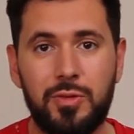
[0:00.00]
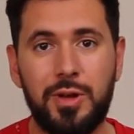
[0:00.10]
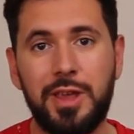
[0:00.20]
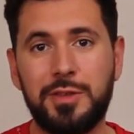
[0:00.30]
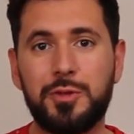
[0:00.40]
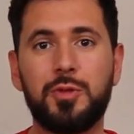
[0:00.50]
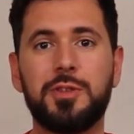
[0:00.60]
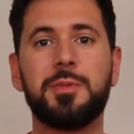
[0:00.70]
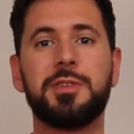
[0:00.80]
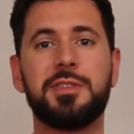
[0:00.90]
Today is
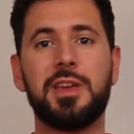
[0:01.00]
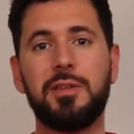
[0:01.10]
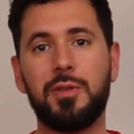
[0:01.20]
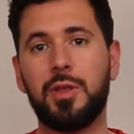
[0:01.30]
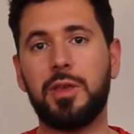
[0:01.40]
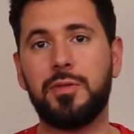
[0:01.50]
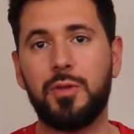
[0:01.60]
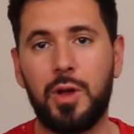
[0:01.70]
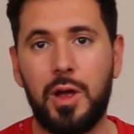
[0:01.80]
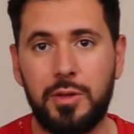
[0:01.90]
Christmas Day, even if
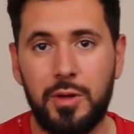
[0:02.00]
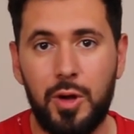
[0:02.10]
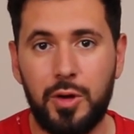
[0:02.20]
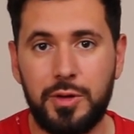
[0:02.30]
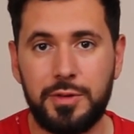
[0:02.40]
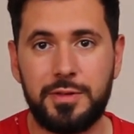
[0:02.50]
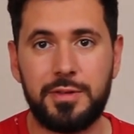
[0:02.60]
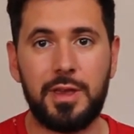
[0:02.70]
we are in August,